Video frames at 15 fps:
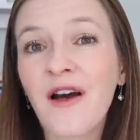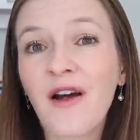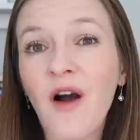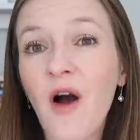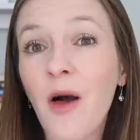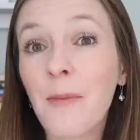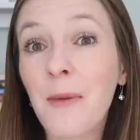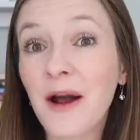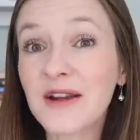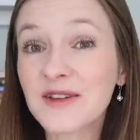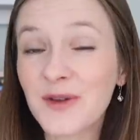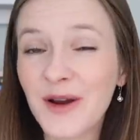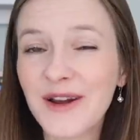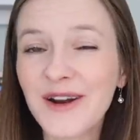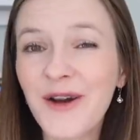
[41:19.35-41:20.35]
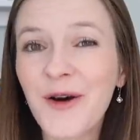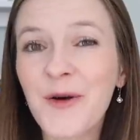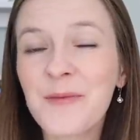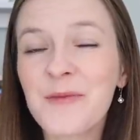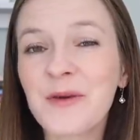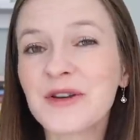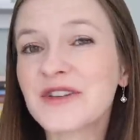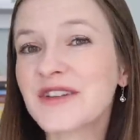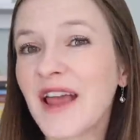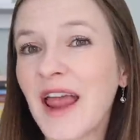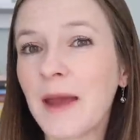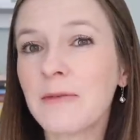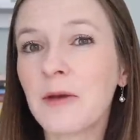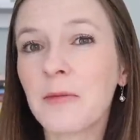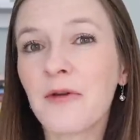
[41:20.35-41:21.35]
called Montessori at Home, which is
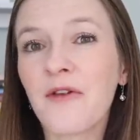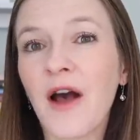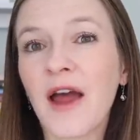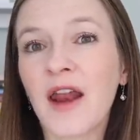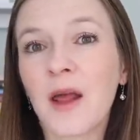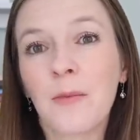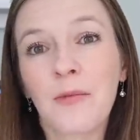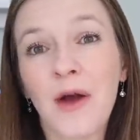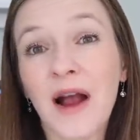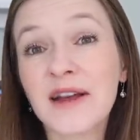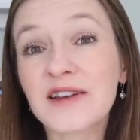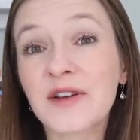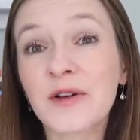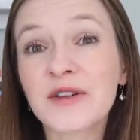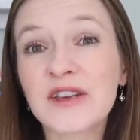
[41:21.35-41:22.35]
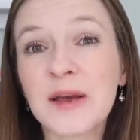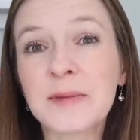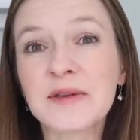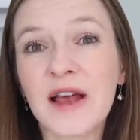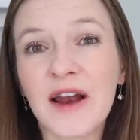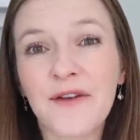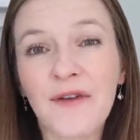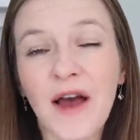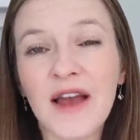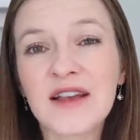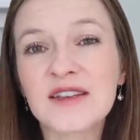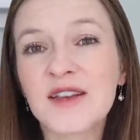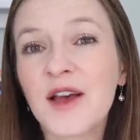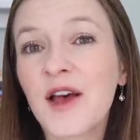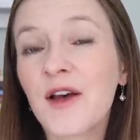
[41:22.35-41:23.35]
aimed at providing practical tips and
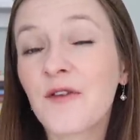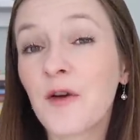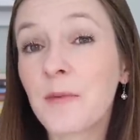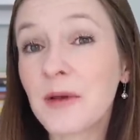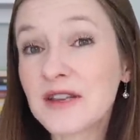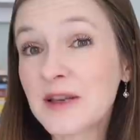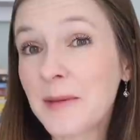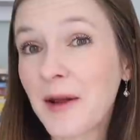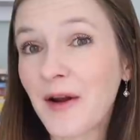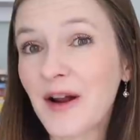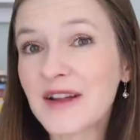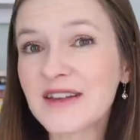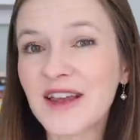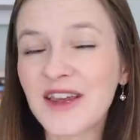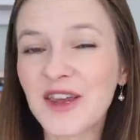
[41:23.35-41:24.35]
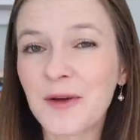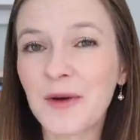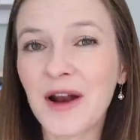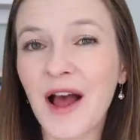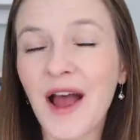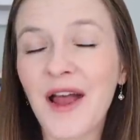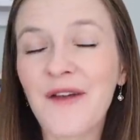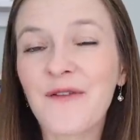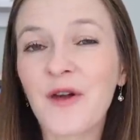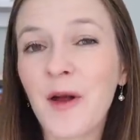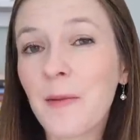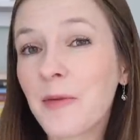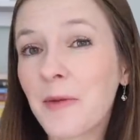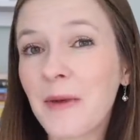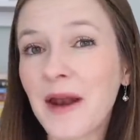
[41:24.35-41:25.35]
advice for busy parents like you and I for
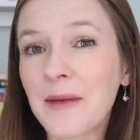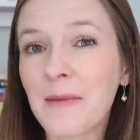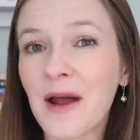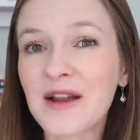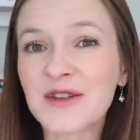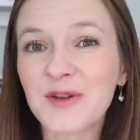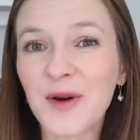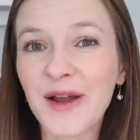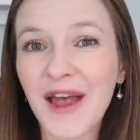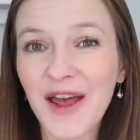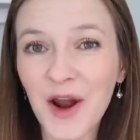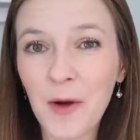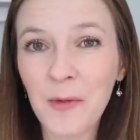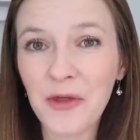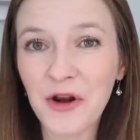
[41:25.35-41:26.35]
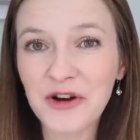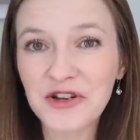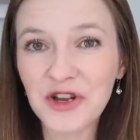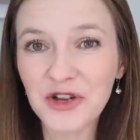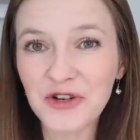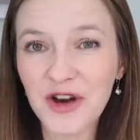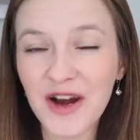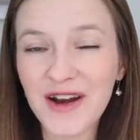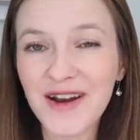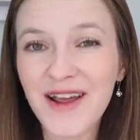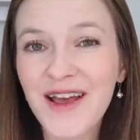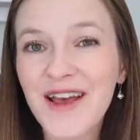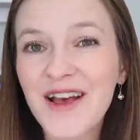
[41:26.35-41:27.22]
implementing Montessori at home with our children.